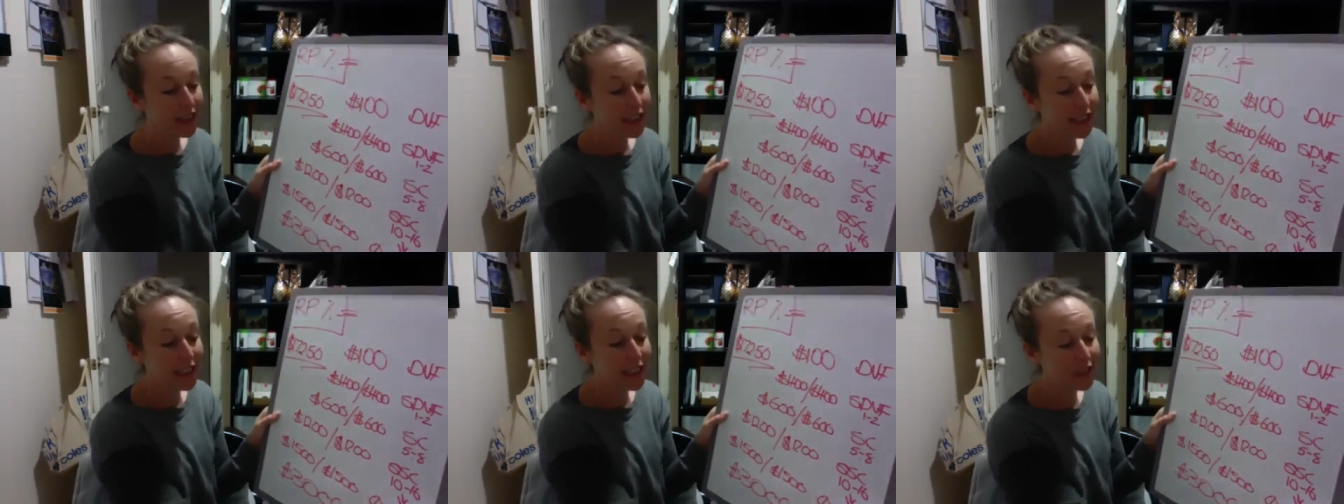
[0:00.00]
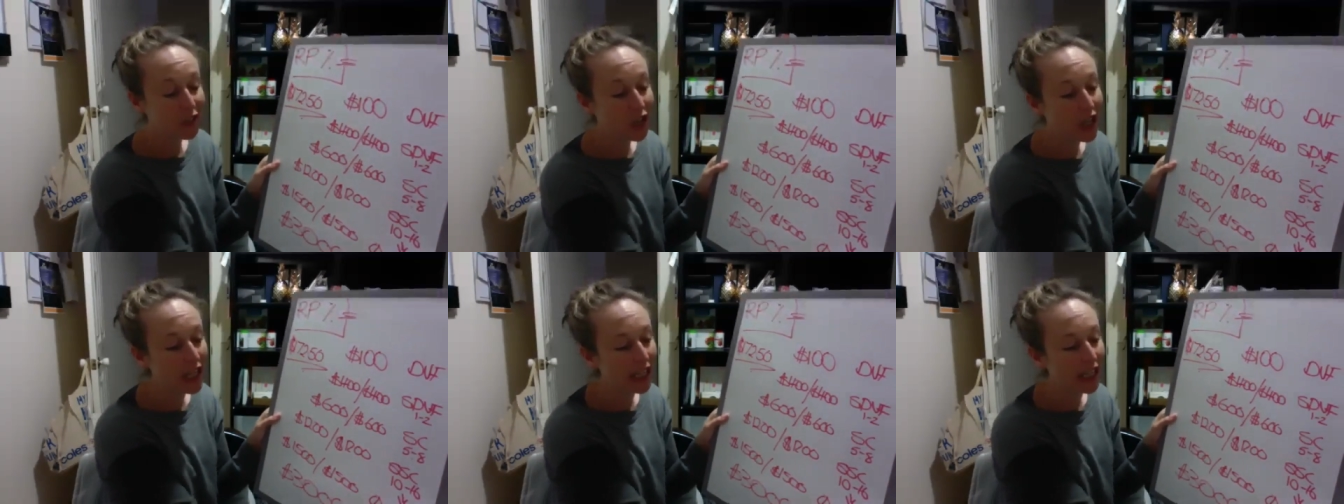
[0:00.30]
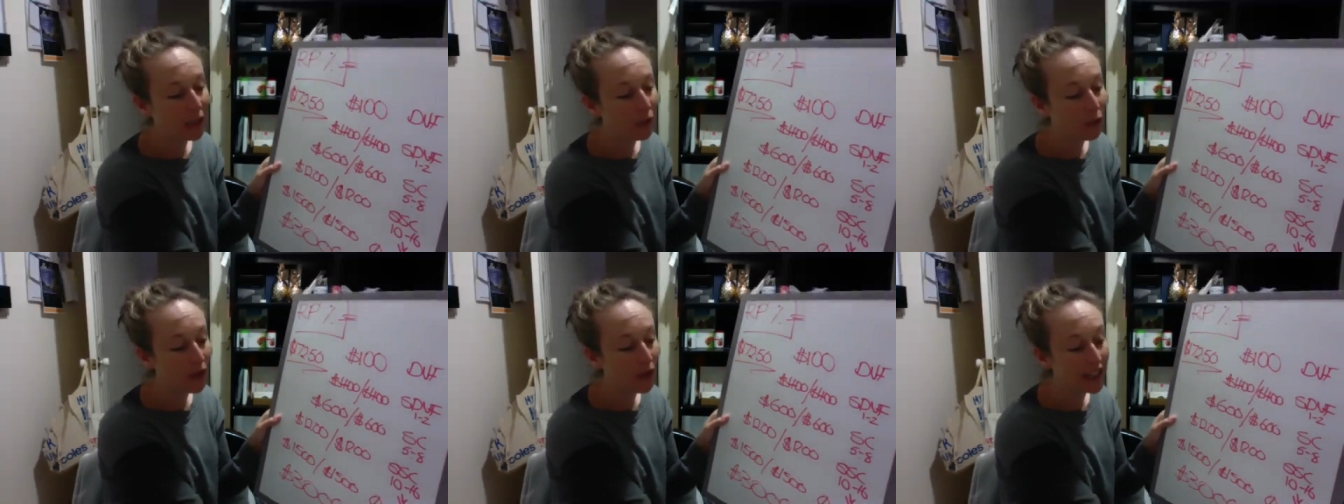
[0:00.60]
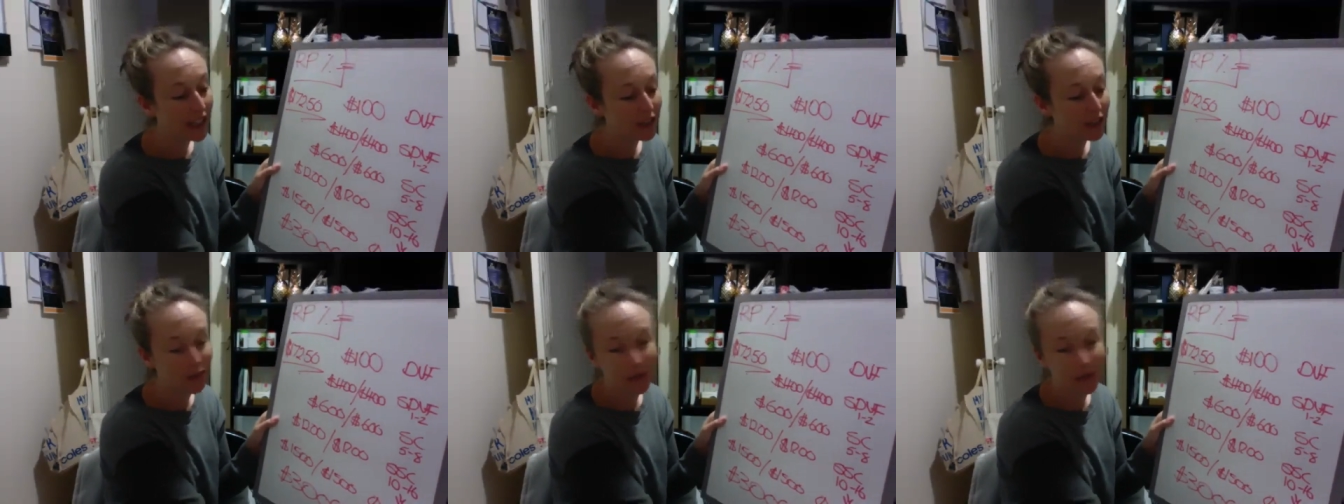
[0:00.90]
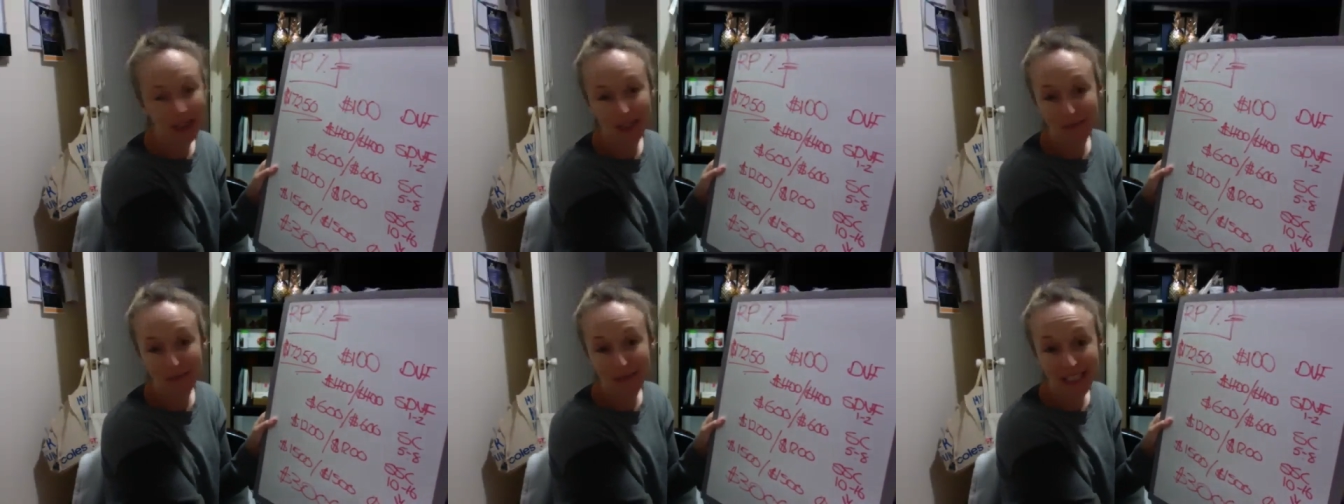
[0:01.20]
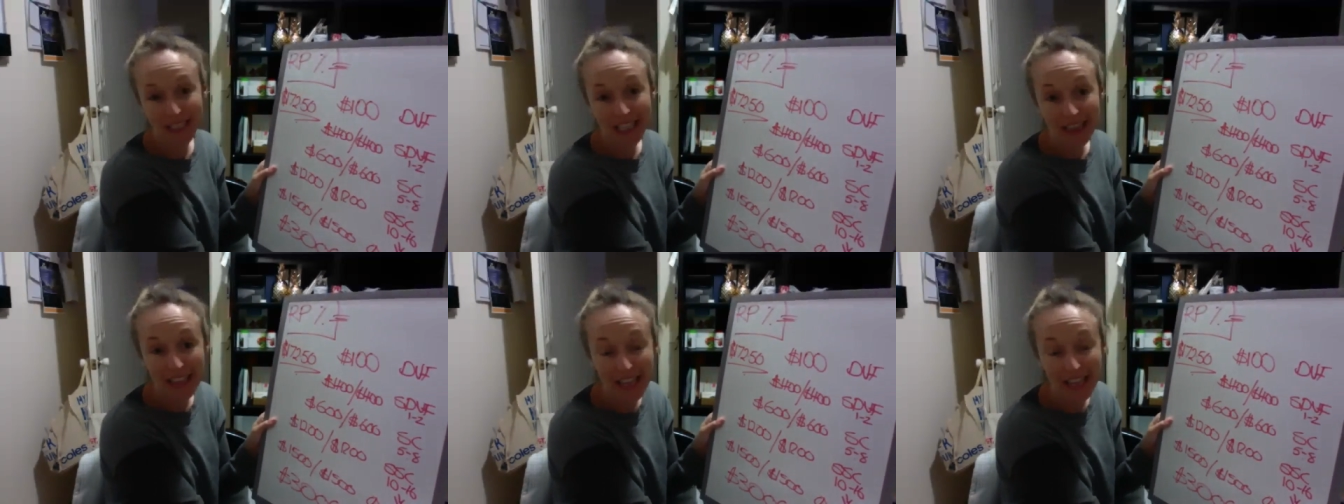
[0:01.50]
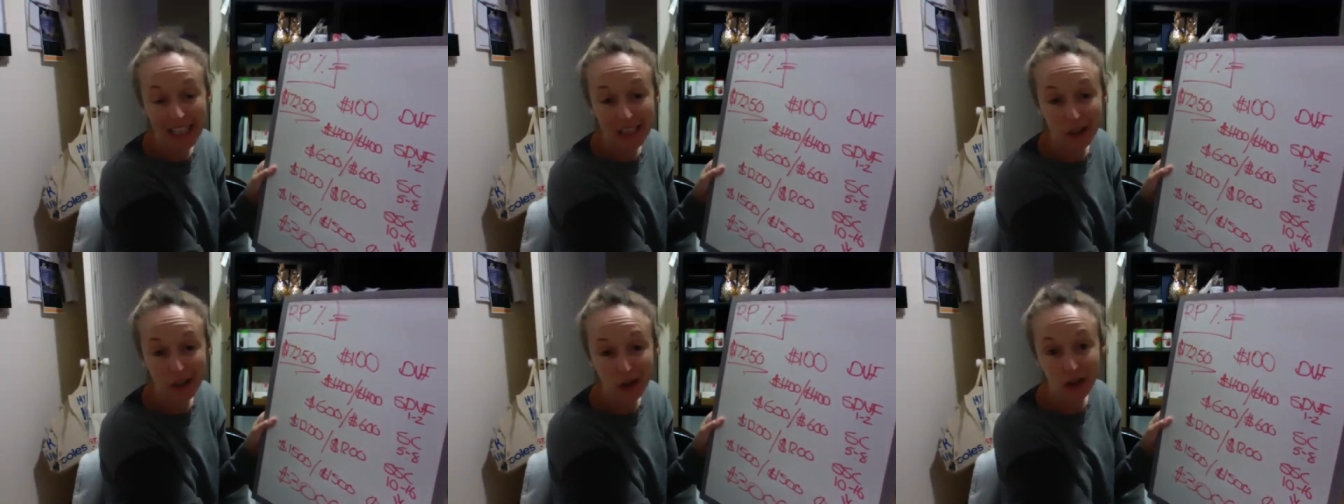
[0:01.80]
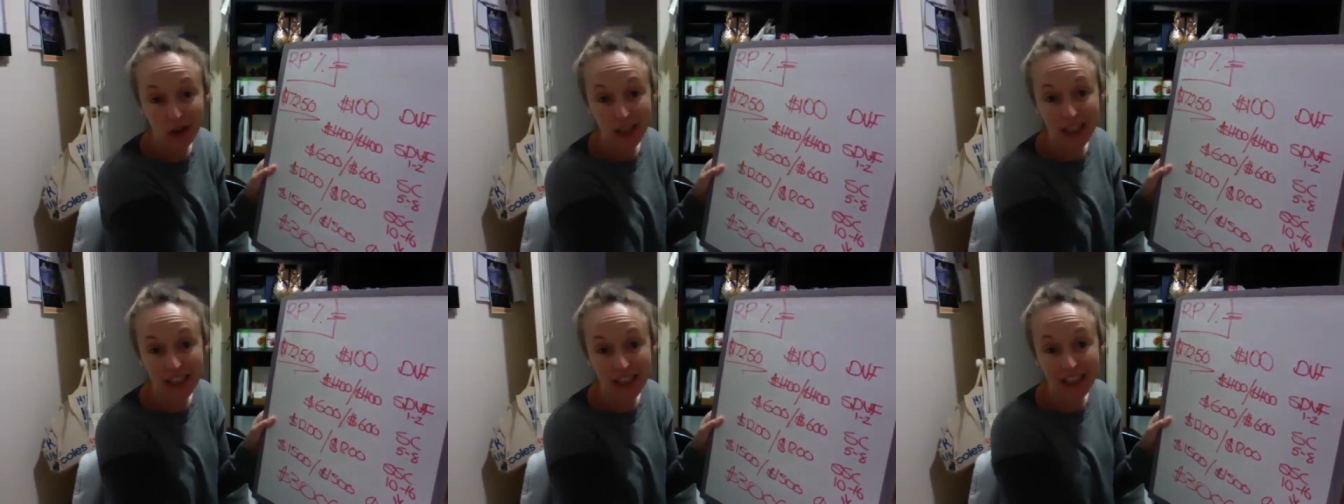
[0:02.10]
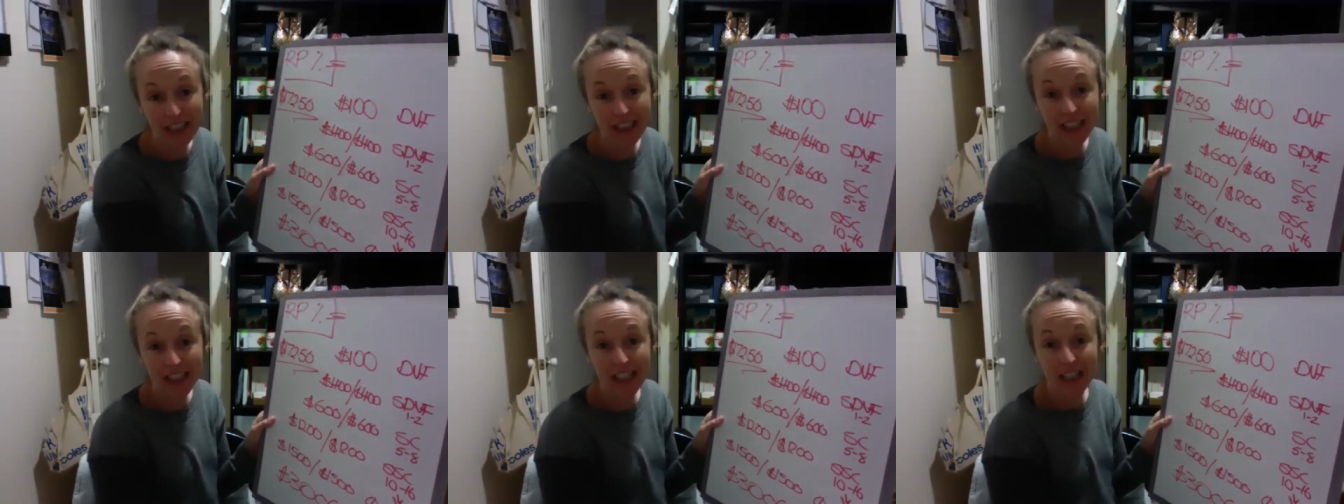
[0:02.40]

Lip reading: is earning way too much money. They don't need it.